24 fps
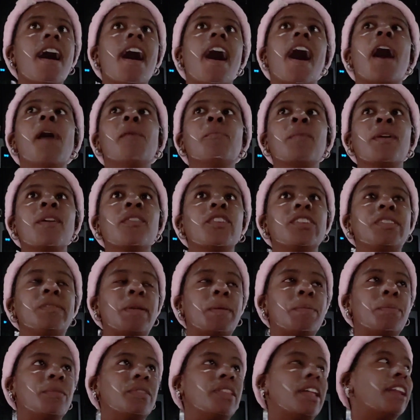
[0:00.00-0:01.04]
I'm one of those
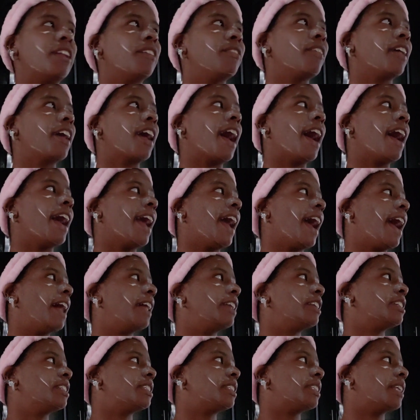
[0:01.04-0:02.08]
people that if like I
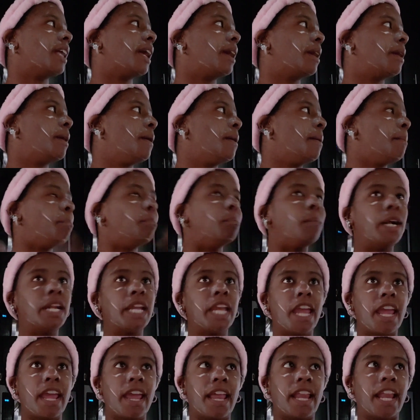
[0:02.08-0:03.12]
had just like
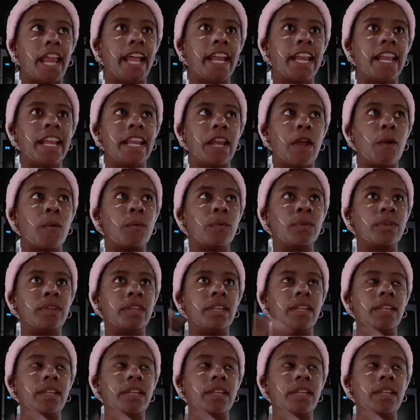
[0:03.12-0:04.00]
money and I didn't owe